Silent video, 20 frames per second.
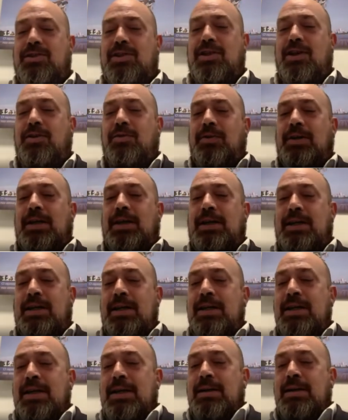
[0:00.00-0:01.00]
So, uh,
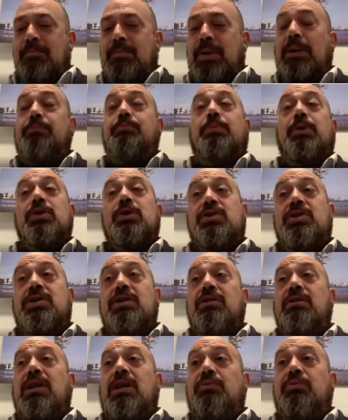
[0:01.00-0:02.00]
but
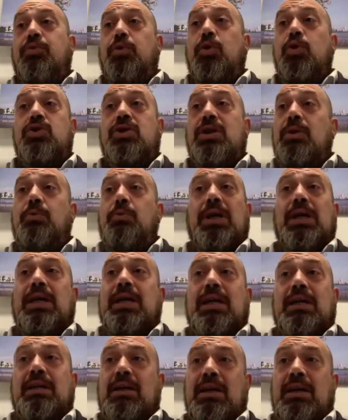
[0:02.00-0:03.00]
Brazil, unfortunately, we
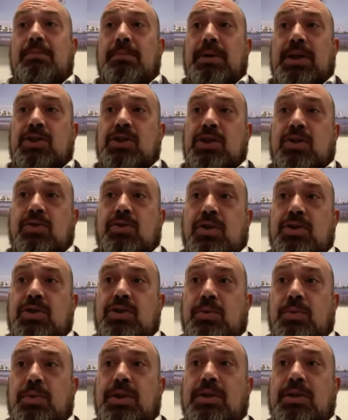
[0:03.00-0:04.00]
get an image across
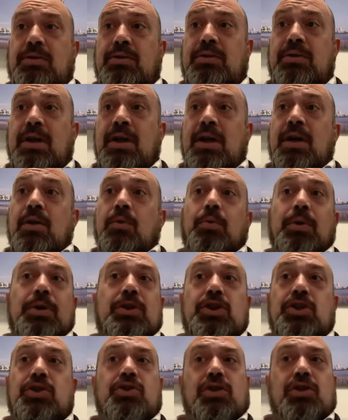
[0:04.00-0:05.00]
the world
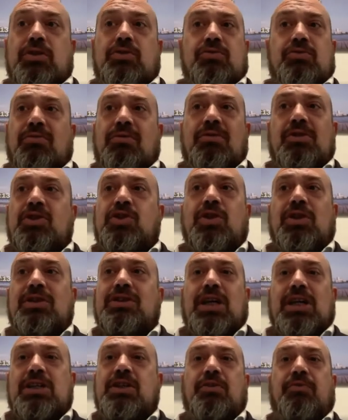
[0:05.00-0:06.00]
which is not it's not
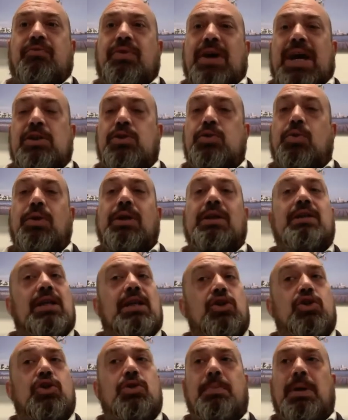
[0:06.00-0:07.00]
actually factual. It
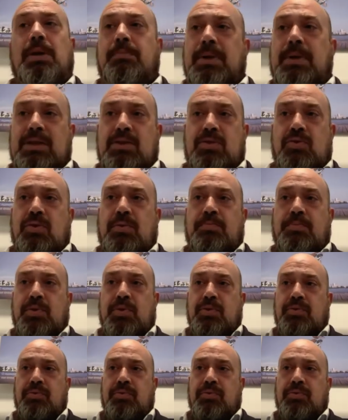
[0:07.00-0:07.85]
needs to be better approved.